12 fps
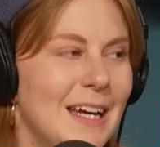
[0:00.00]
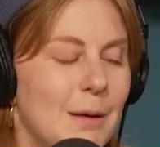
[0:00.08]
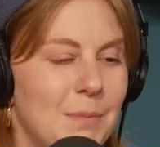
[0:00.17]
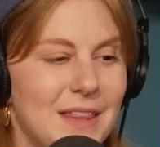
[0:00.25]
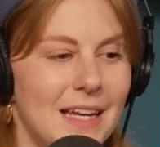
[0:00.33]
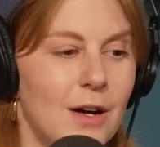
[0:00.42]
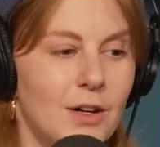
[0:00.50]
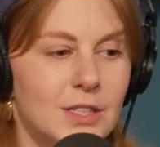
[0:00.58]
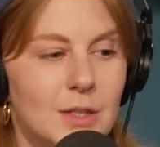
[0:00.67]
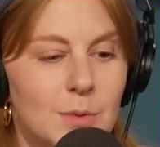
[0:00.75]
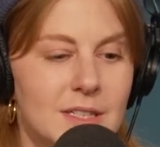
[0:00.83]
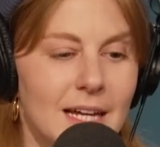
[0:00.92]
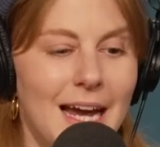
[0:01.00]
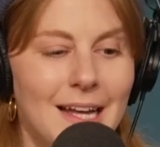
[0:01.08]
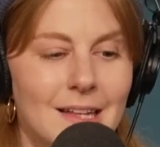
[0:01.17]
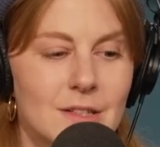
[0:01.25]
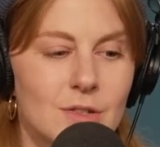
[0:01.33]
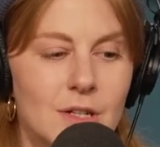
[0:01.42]
But then also once I had
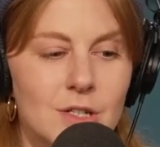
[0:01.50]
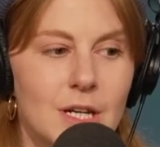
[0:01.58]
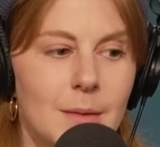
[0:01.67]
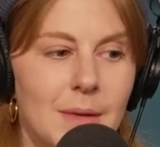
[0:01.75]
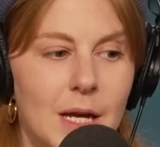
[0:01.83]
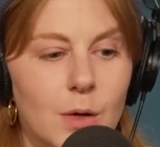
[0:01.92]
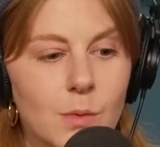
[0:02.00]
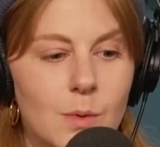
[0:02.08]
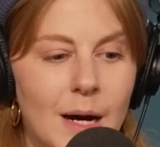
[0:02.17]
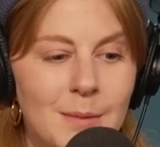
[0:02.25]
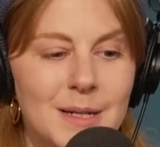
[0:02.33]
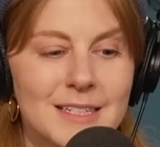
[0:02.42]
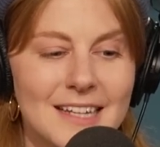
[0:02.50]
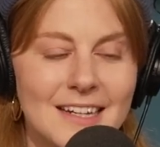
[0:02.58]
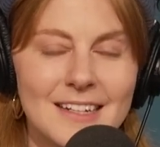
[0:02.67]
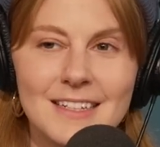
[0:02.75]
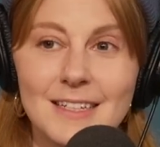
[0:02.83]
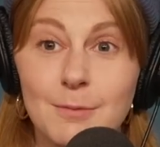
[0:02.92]
that scrunchie, I'm like, ooh, I'm
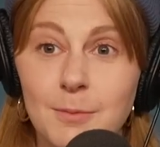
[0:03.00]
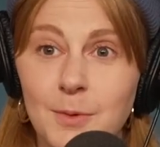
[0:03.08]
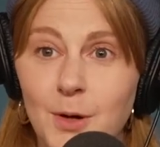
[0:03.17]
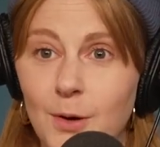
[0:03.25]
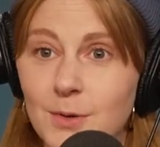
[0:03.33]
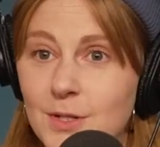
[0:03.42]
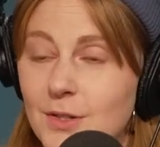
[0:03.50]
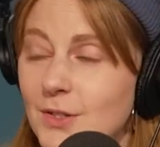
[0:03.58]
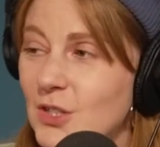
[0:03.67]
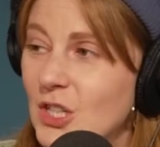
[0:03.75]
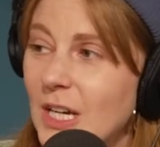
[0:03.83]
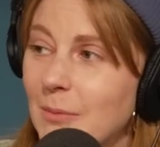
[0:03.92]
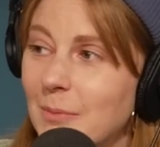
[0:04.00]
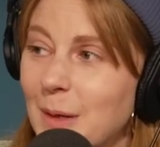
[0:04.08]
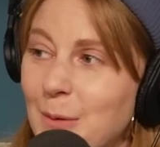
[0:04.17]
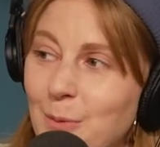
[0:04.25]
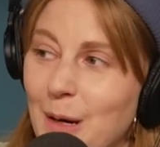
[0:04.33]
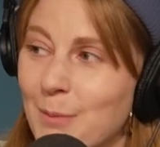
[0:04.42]
excited to go to the gym
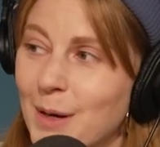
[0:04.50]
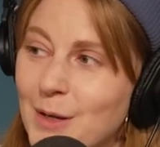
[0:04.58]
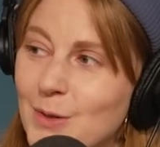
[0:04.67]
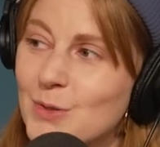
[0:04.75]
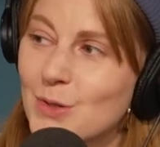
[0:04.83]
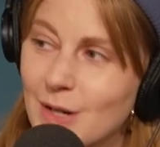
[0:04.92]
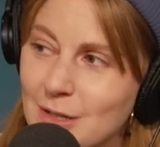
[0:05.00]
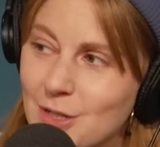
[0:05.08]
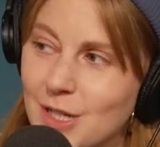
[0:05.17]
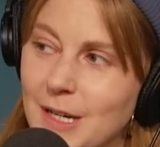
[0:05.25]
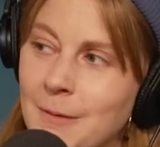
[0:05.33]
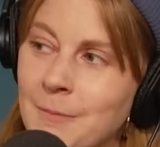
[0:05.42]
and wear my new scrunchie.